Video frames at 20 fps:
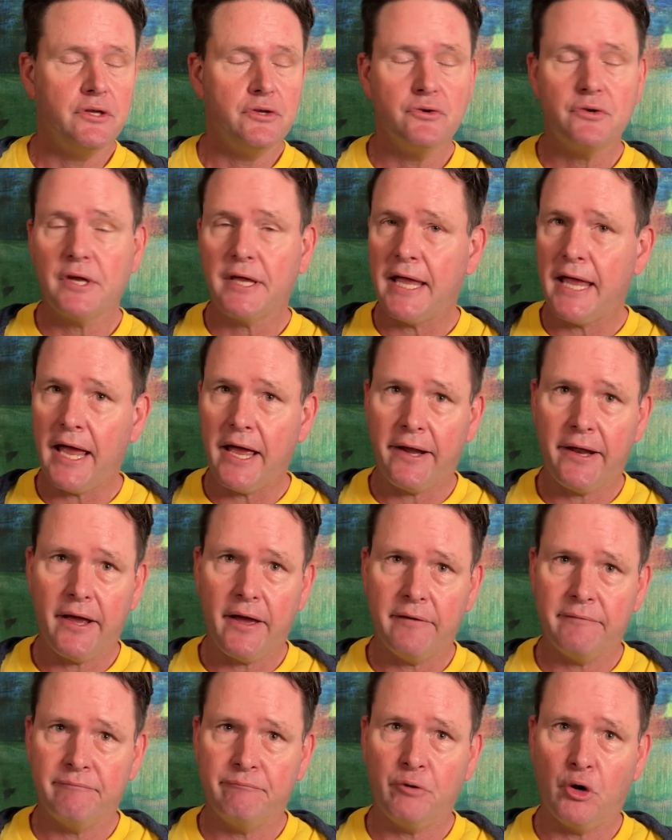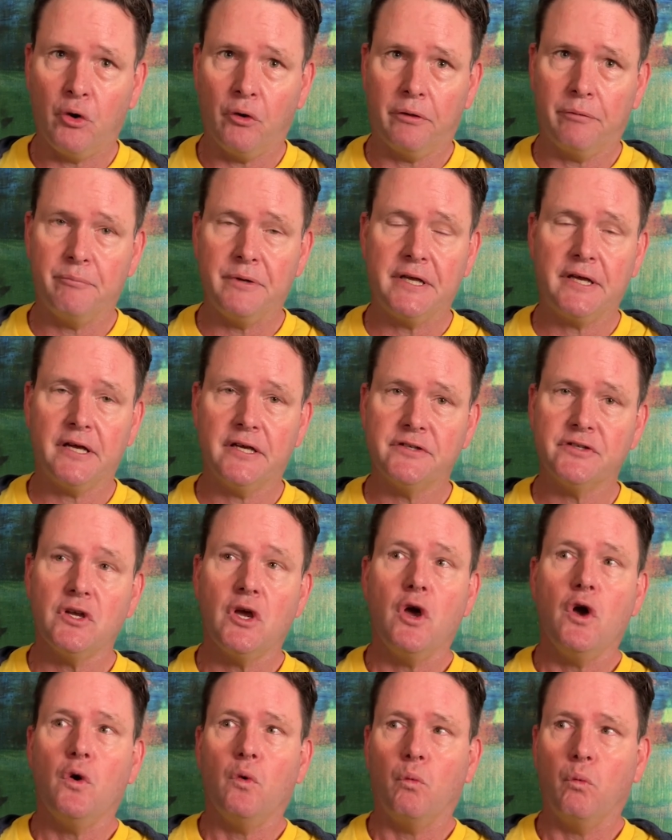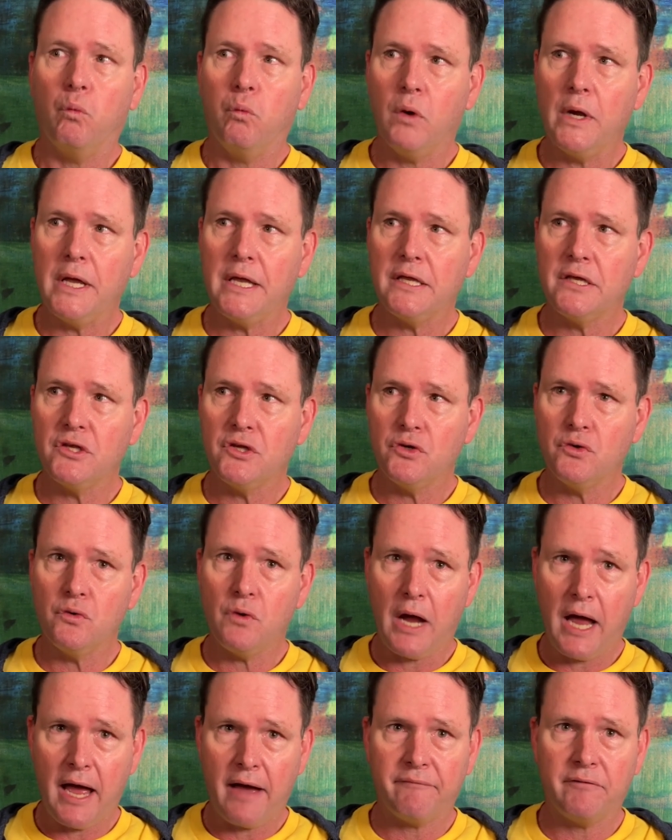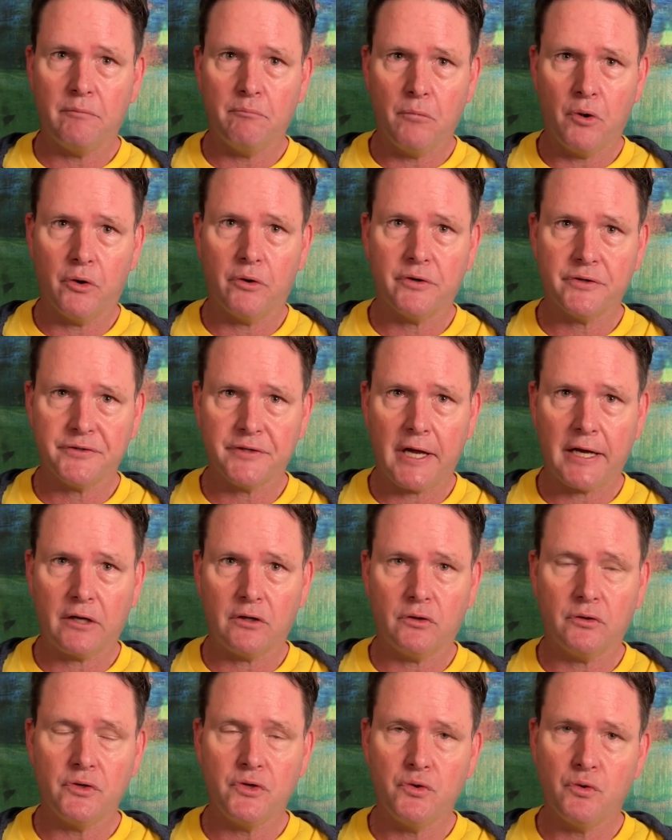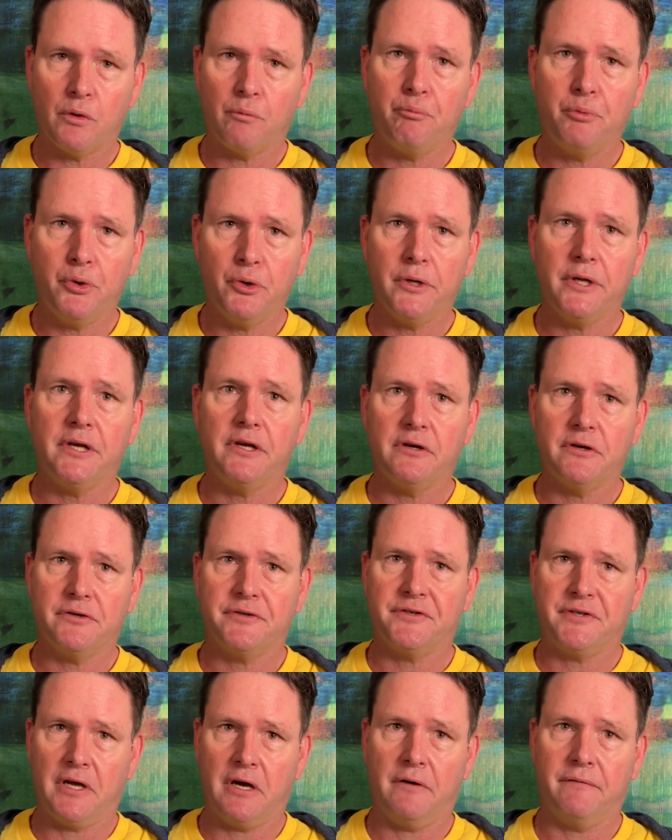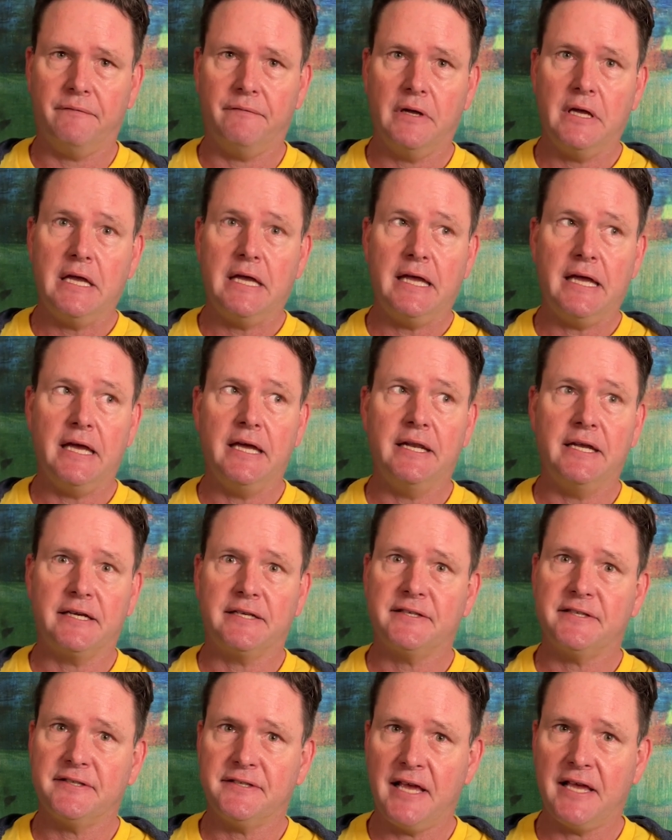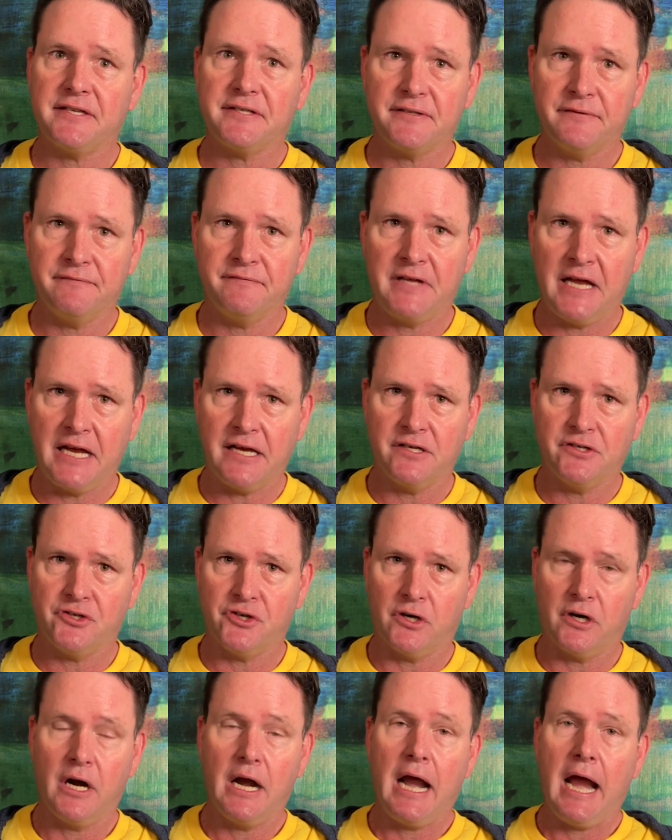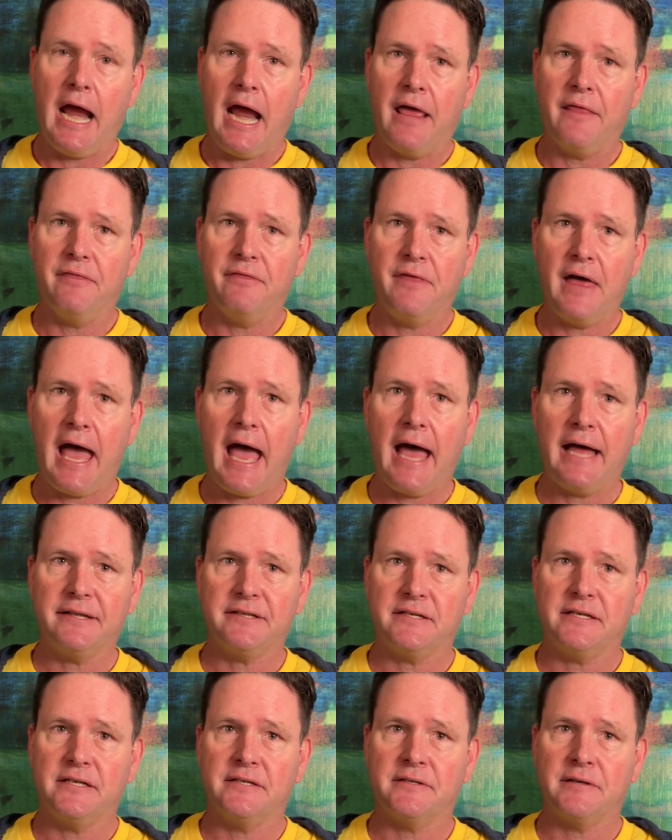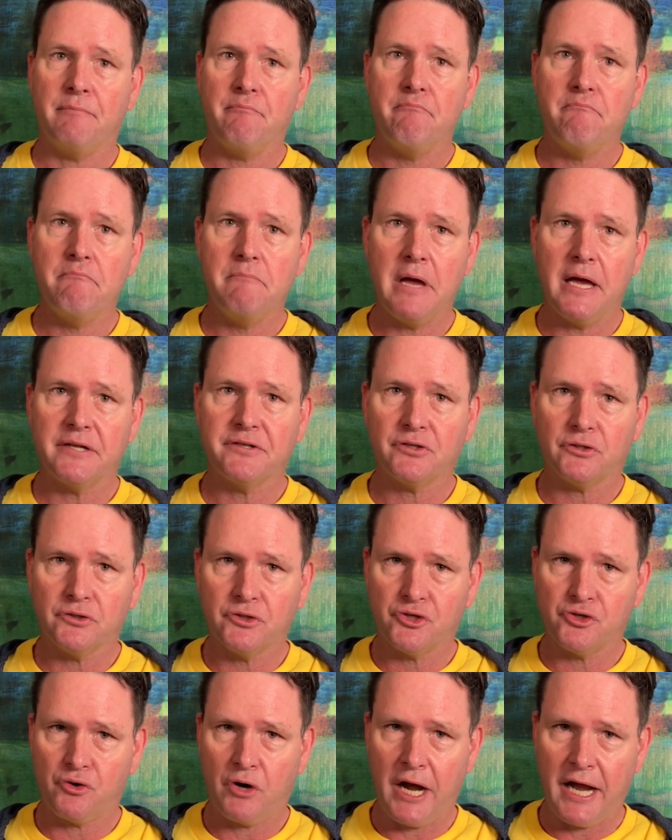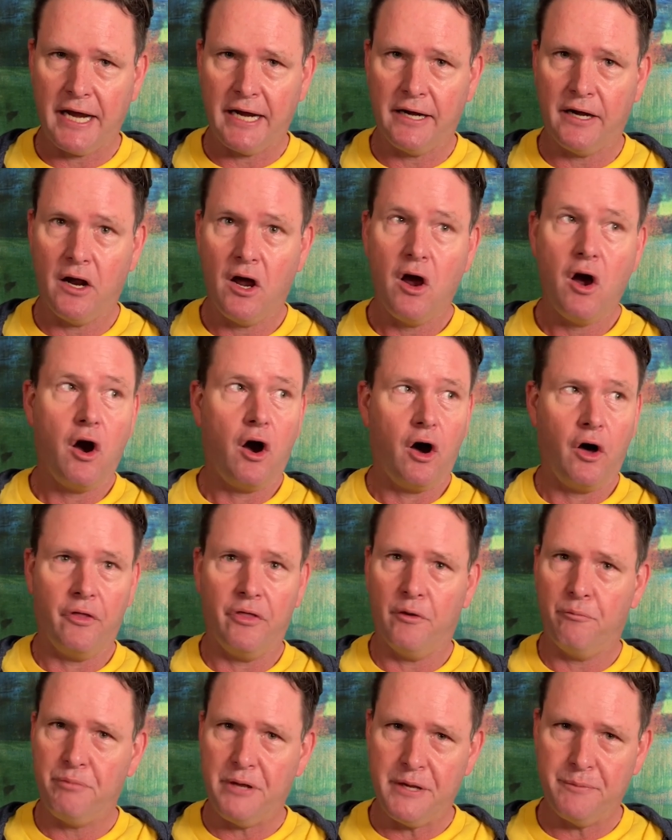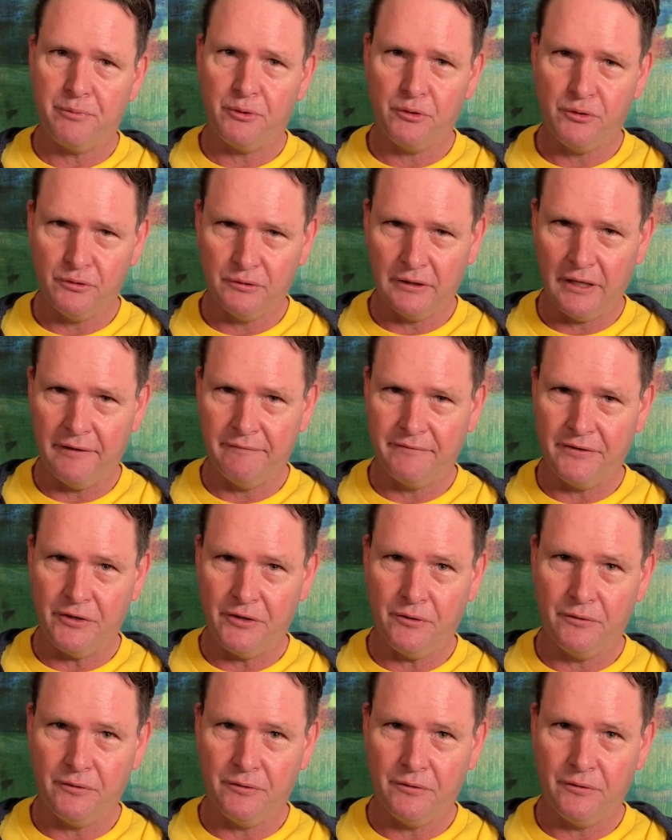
can't have both, because when you have a motorcycle, you are putting yourself in excessive danger, and that is a mental drain on the people who love you.